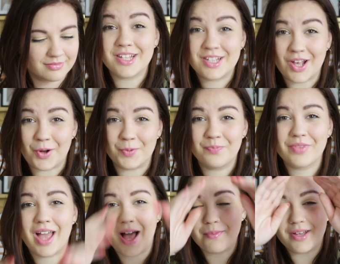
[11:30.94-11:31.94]
So
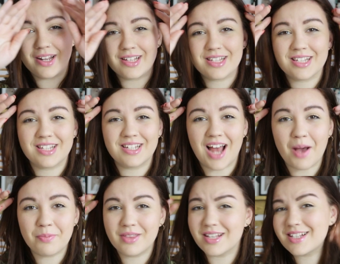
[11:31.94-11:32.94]
I'm gonna
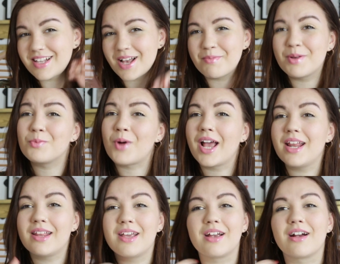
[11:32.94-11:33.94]
stop this segment right
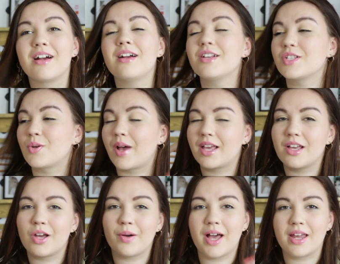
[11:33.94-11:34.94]
here so I
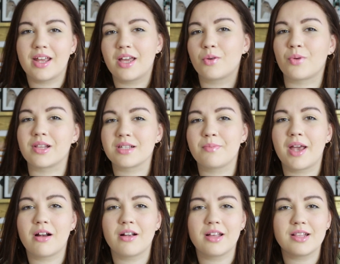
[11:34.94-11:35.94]
can go ahead and run some
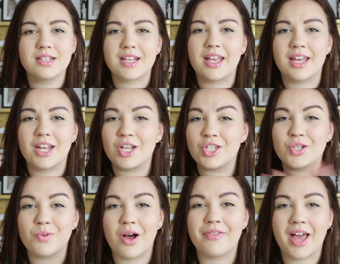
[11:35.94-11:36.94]
errands and
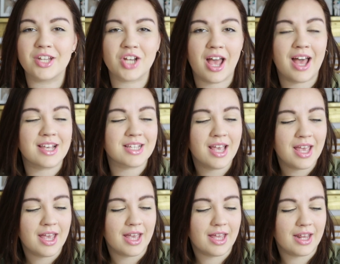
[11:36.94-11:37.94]
do all that jazz.
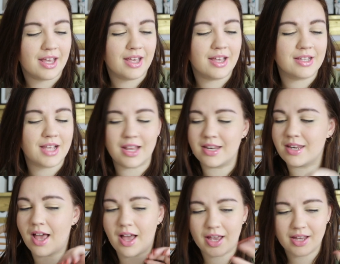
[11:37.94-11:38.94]
It is
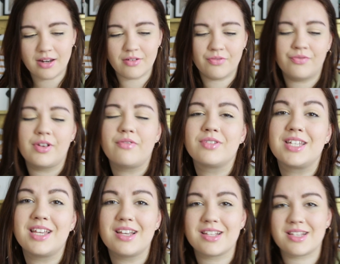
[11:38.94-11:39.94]

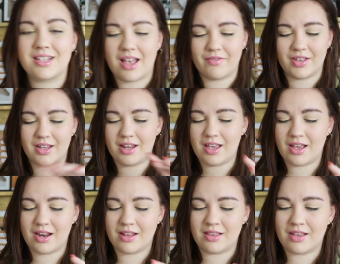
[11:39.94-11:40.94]
9:57
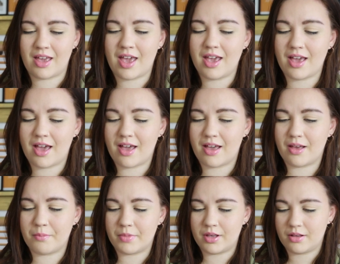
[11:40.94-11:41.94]
in the
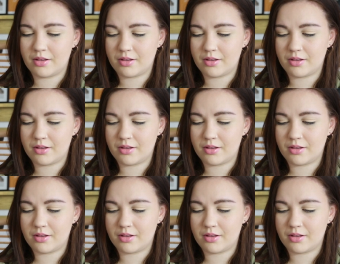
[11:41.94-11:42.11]
a.m.